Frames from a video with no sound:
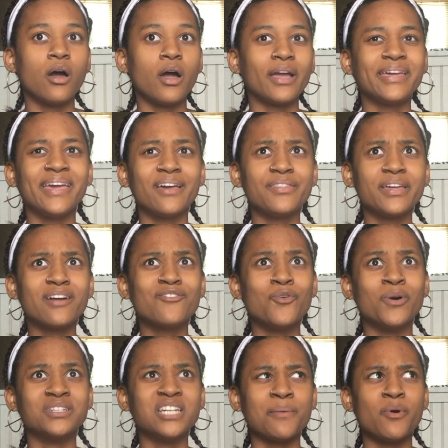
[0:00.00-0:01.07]
I can't think of
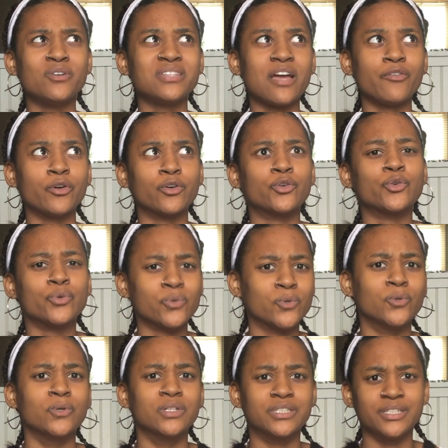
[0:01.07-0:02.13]
one time I was ever
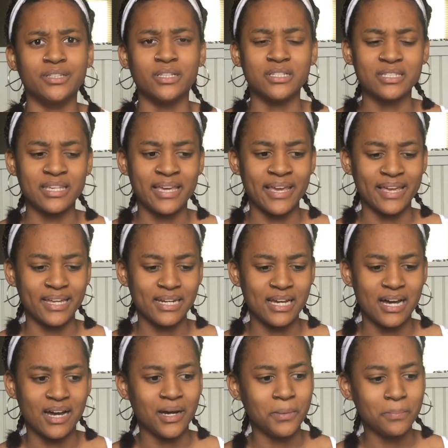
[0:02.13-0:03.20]
cruel to this kid.
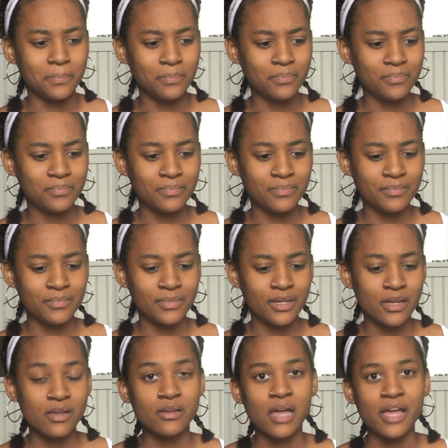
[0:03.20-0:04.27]

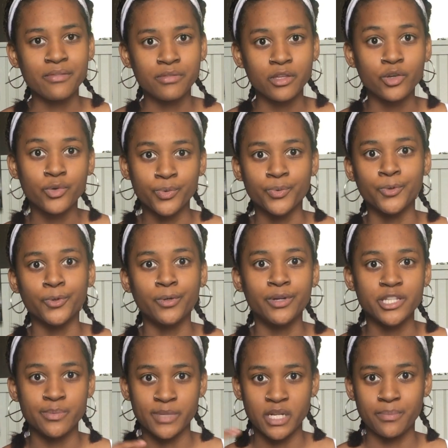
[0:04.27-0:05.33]
I think cruel
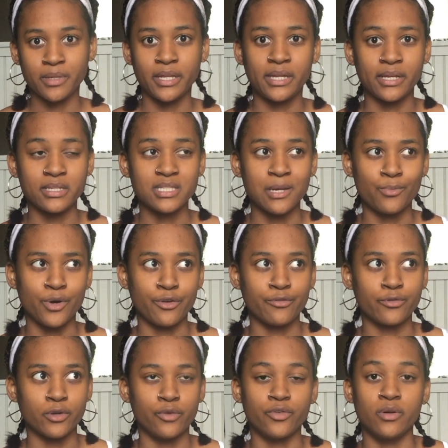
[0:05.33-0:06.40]
is manipulating someone
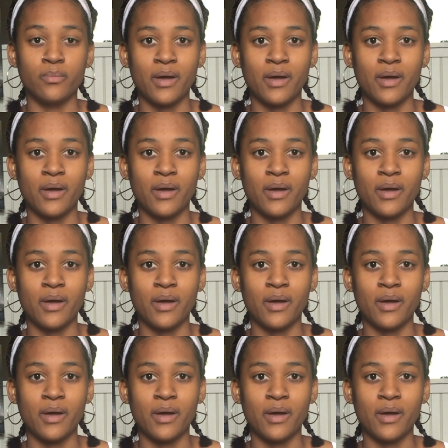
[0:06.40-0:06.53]
for over a